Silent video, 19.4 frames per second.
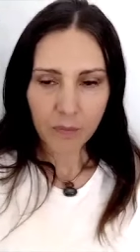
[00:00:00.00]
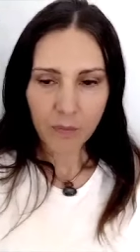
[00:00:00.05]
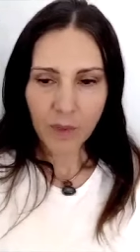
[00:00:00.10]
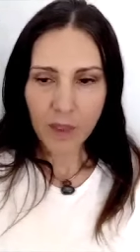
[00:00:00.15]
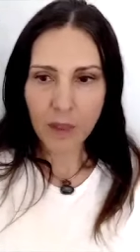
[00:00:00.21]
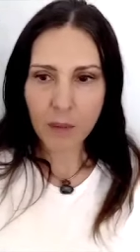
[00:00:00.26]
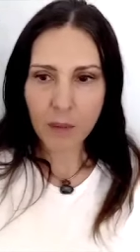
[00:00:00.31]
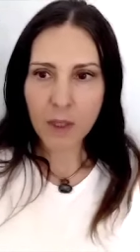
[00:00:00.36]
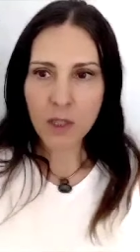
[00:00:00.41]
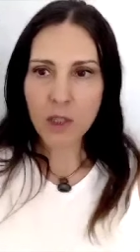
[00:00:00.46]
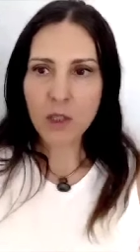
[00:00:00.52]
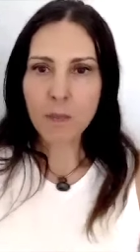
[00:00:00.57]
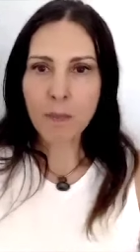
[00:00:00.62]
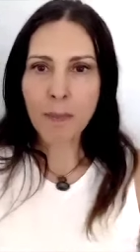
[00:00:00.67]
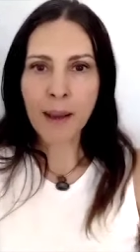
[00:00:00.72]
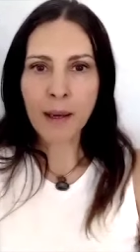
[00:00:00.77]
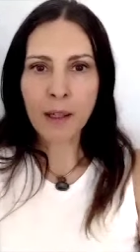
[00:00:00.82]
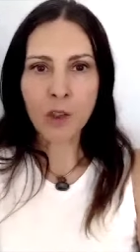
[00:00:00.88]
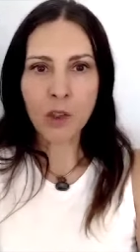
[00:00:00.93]
Let me just
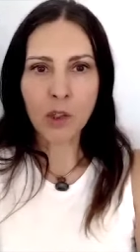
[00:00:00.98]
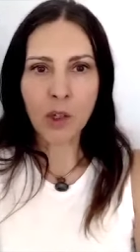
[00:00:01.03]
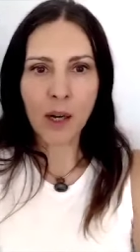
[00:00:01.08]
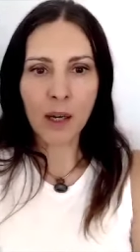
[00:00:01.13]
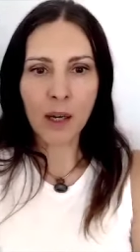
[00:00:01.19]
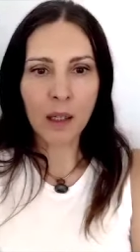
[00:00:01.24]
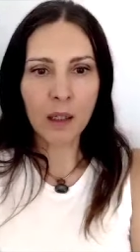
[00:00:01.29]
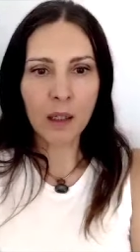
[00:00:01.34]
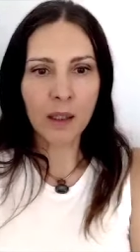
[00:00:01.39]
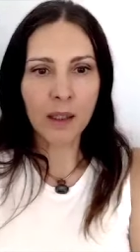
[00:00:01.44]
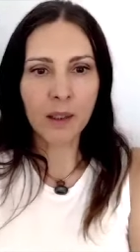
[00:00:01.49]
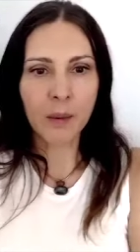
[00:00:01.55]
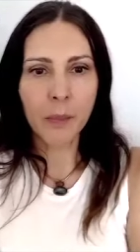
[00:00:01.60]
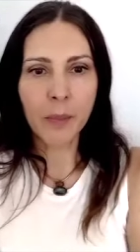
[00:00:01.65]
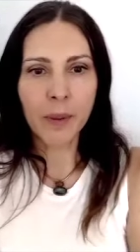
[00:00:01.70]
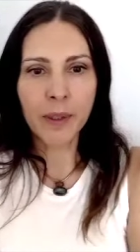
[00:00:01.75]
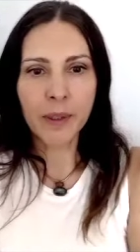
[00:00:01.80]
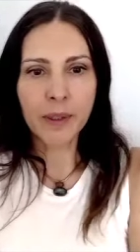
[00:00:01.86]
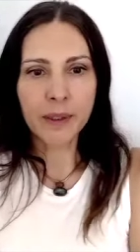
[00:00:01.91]
backtrack a little
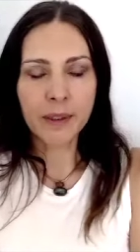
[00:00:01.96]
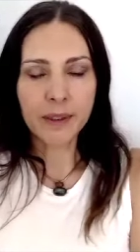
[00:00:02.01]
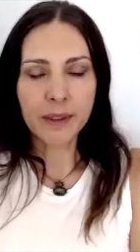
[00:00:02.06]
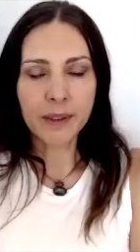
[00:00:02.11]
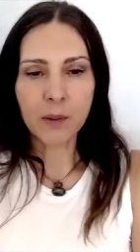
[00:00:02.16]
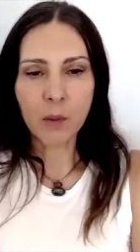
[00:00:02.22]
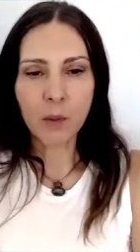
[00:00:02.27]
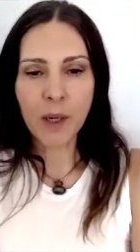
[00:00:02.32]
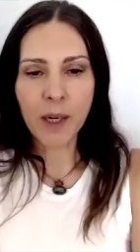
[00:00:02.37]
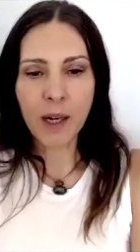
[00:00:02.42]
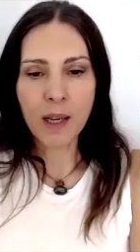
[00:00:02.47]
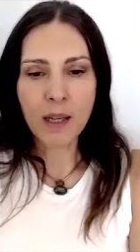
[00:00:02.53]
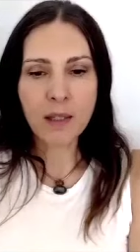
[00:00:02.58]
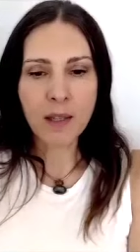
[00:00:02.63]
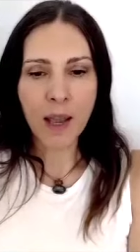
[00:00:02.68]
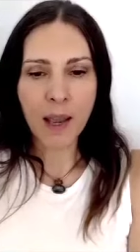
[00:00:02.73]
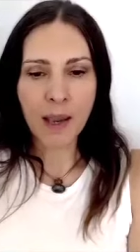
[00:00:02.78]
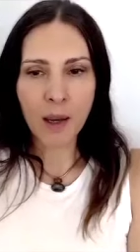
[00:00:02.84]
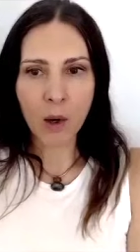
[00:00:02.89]
bit. When I
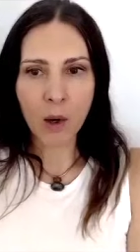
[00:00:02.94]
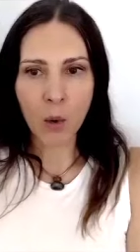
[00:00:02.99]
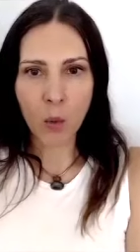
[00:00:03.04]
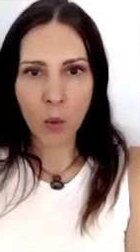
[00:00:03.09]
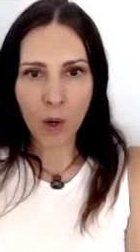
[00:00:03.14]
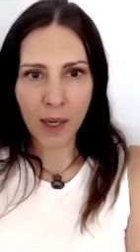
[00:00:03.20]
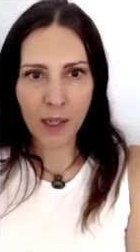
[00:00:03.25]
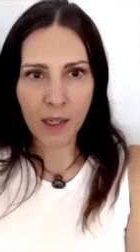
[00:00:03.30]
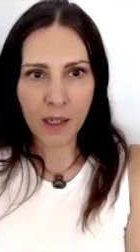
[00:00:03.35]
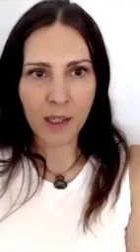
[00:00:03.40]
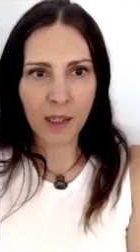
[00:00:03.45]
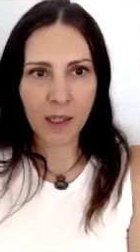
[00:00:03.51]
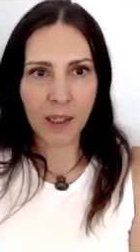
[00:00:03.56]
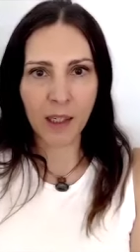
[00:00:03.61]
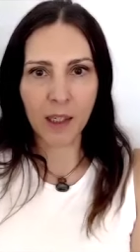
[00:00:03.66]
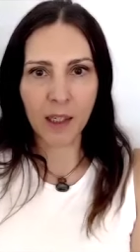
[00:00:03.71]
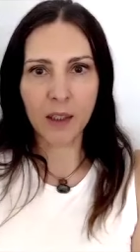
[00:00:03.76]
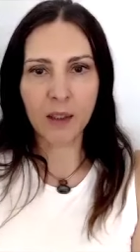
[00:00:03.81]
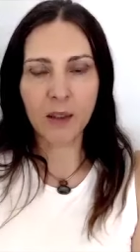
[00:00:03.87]
say
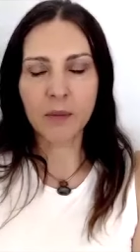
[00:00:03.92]
awakening,